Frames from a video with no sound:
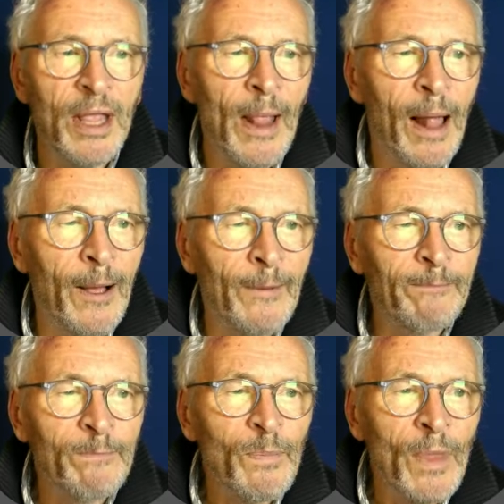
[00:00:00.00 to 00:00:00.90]

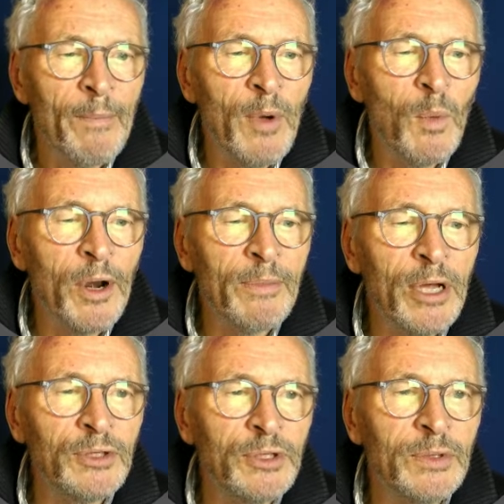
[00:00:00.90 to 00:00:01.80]
but what I'm going
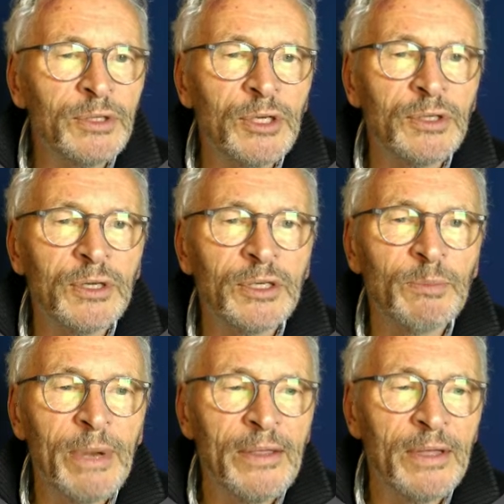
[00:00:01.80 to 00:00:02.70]
to do is just to
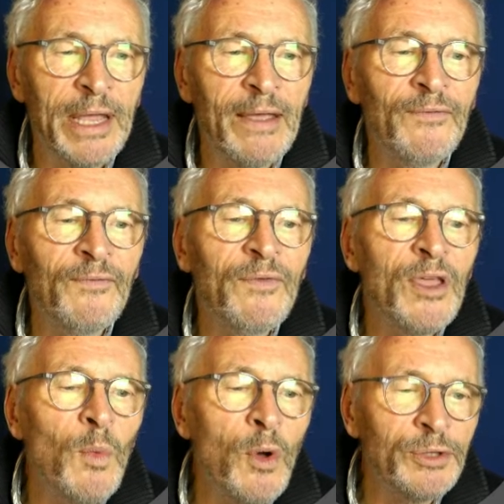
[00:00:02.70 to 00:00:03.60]
explain that if you
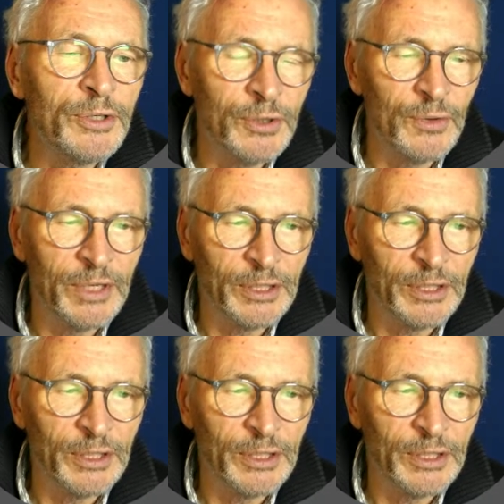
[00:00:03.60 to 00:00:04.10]
want to do this,